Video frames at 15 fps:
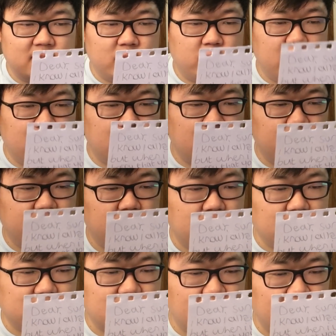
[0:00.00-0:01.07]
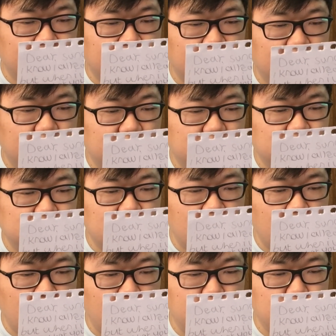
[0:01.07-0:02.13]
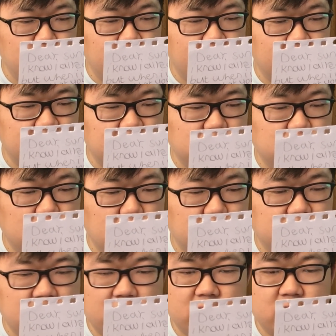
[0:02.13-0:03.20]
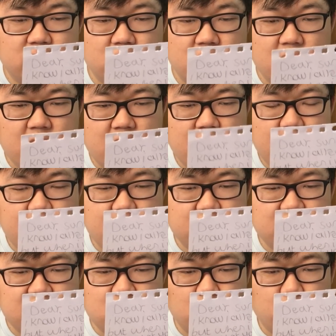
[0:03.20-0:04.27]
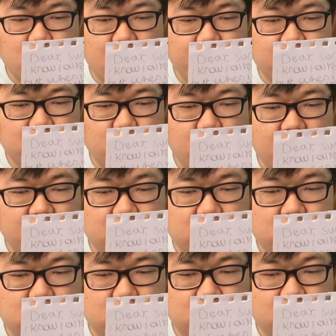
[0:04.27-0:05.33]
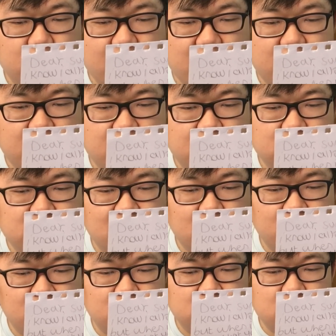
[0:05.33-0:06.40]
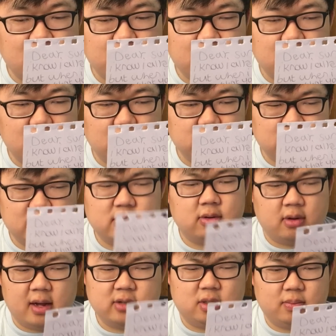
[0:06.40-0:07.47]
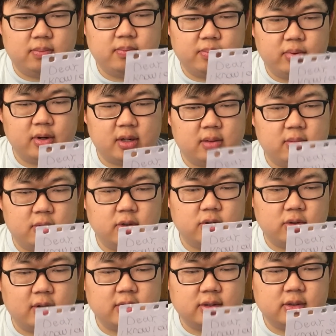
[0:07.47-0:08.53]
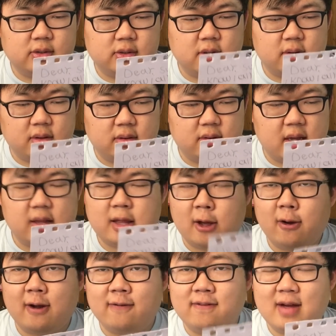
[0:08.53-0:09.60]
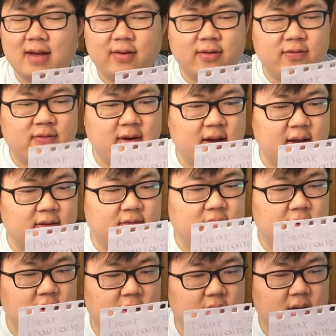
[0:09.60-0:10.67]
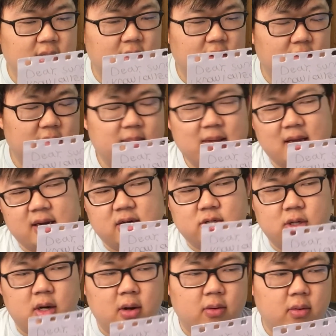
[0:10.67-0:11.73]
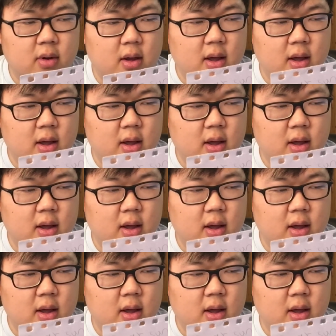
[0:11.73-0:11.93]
But reading off here, we got Tanaka, Snow, Mugen, Ichigo, Deku, and Nico Robin, Rangiku, Lightning, Sailor Venus, and Mikasa. These are actually pretty good choices. So yeah, they all get 5 out of 5. Maybe not Ichigo.